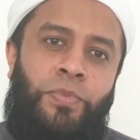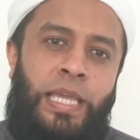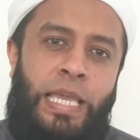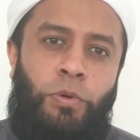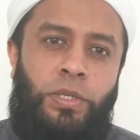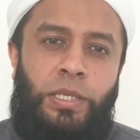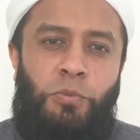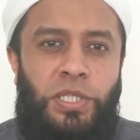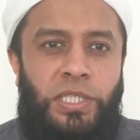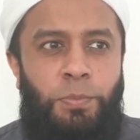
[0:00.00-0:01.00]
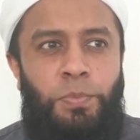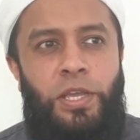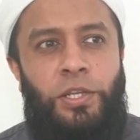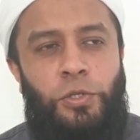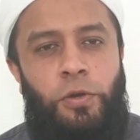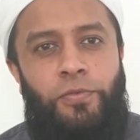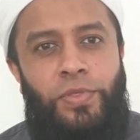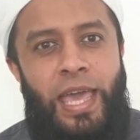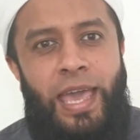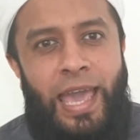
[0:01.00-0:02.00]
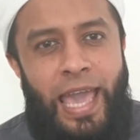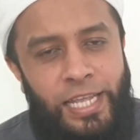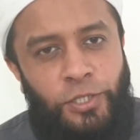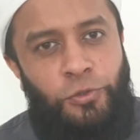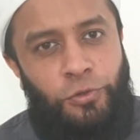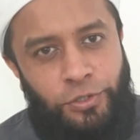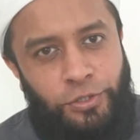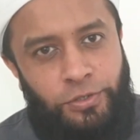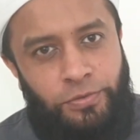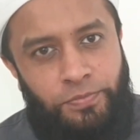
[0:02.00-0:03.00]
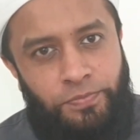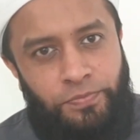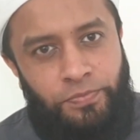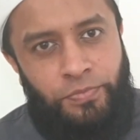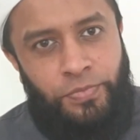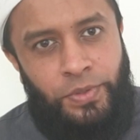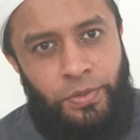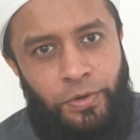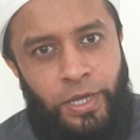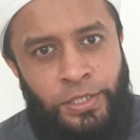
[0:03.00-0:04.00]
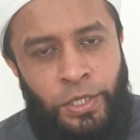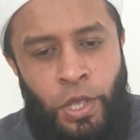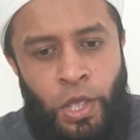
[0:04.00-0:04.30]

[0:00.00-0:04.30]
He was a recipient of their hatred, right?